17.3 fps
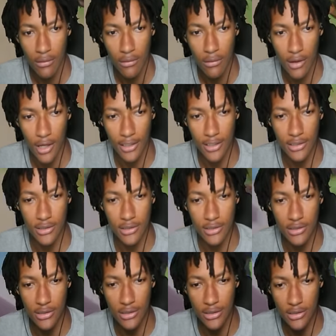I think
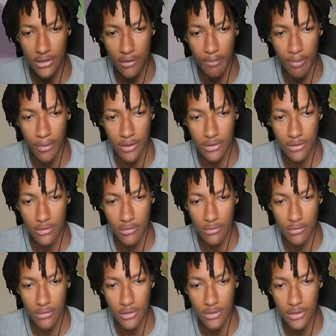this is a puzzle.
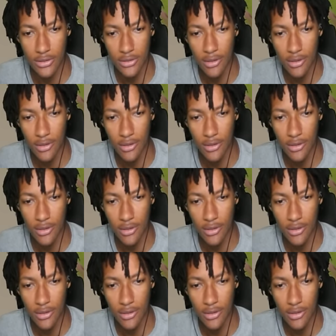Is this a